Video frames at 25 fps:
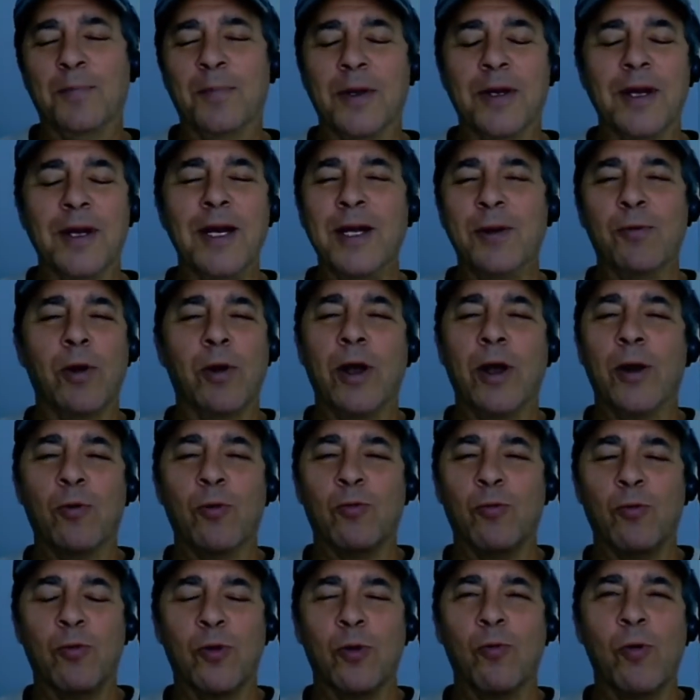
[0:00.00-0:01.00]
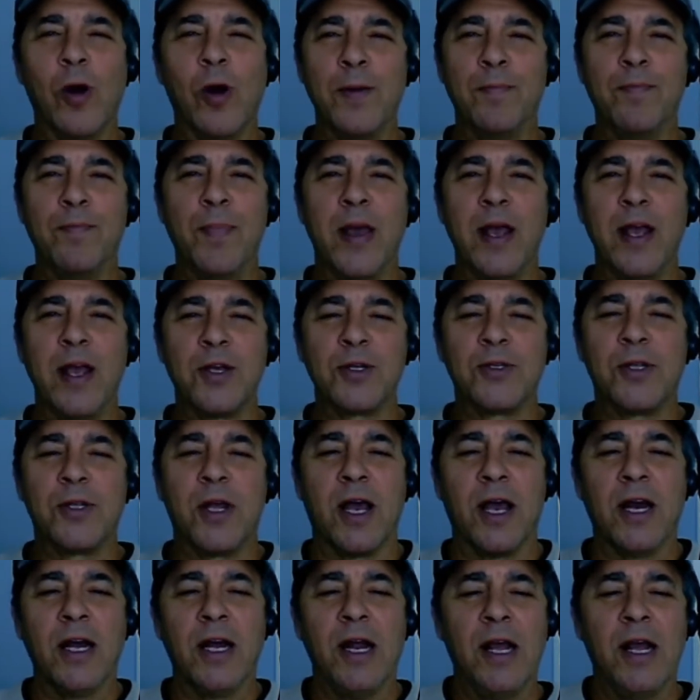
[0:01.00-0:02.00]
But anyway, we're way past
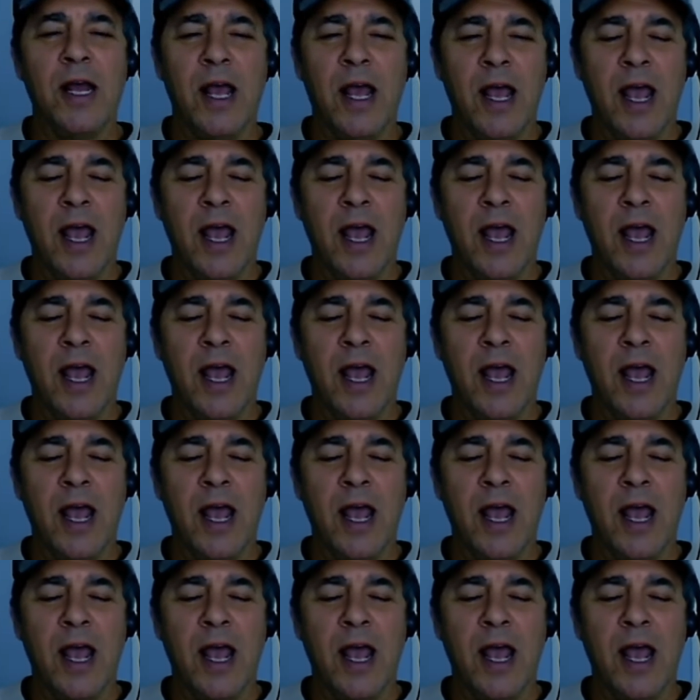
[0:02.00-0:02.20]
that.